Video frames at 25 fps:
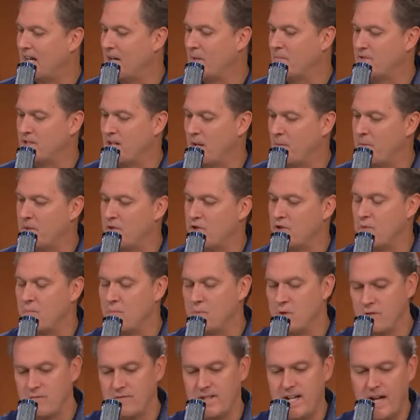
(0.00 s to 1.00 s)
comes up as you
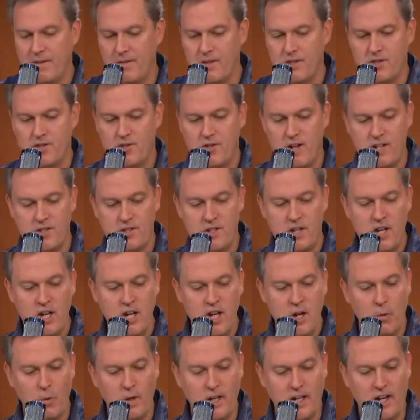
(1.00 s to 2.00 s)
move down the stretch
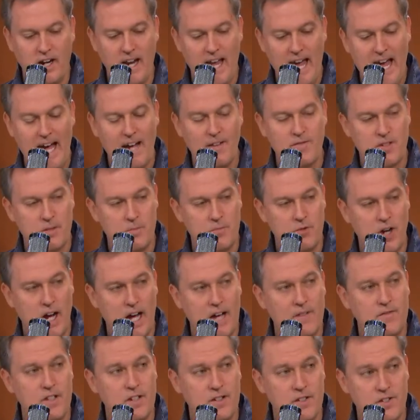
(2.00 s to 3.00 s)
where you're going to have some
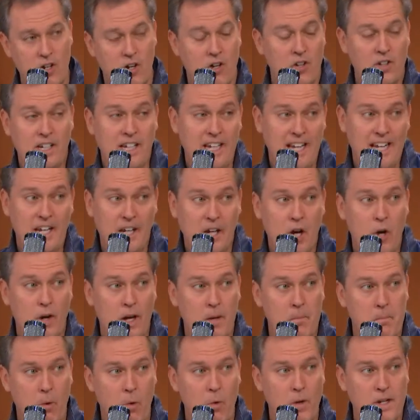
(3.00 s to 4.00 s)
drives that stall and you need to go
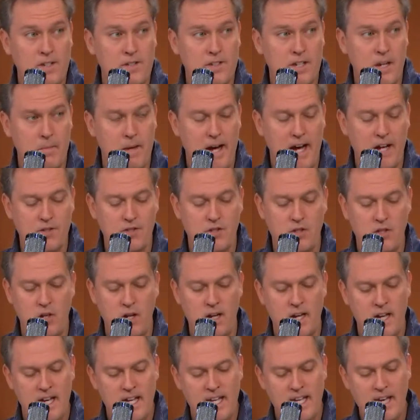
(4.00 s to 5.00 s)
get points somehow. So
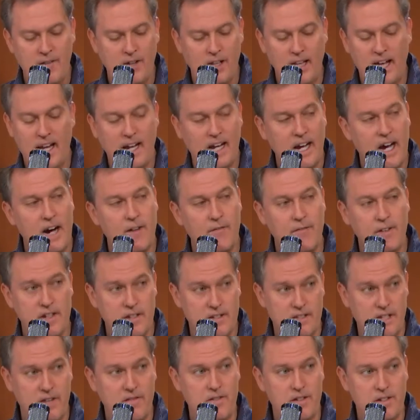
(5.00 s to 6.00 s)
you have a lot of
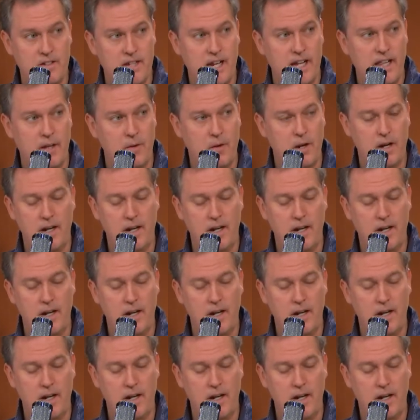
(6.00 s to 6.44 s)
confidence, Evan Staley.